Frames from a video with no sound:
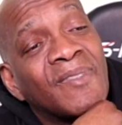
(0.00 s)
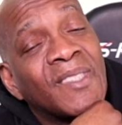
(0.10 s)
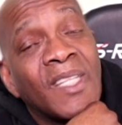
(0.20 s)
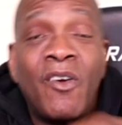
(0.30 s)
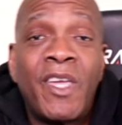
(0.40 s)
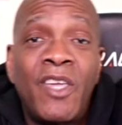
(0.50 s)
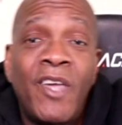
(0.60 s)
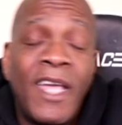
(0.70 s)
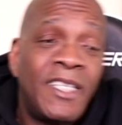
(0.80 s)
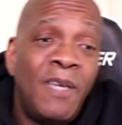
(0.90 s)
Okay, you
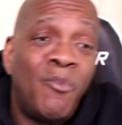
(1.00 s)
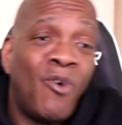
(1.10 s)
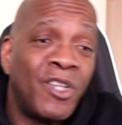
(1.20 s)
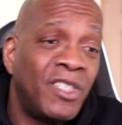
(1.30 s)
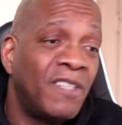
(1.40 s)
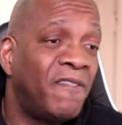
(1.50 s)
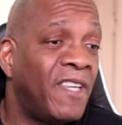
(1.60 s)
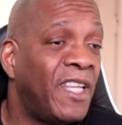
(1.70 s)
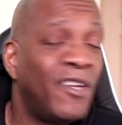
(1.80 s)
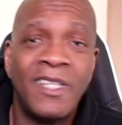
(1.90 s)
guys keep watching the
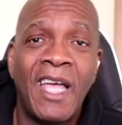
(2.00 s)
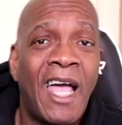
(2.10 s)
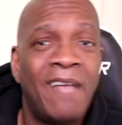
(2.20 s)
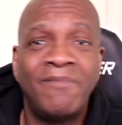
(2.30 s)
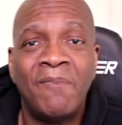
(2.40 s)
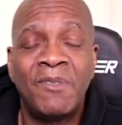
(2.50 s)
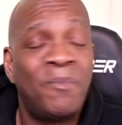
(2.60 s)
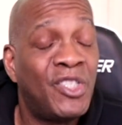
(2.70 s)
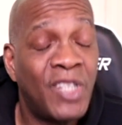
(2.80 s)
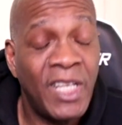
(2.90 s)
videos. I'm
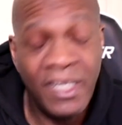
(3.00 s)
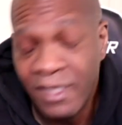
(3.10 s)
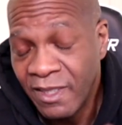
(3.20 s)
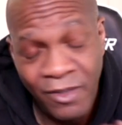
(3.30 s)
speechless.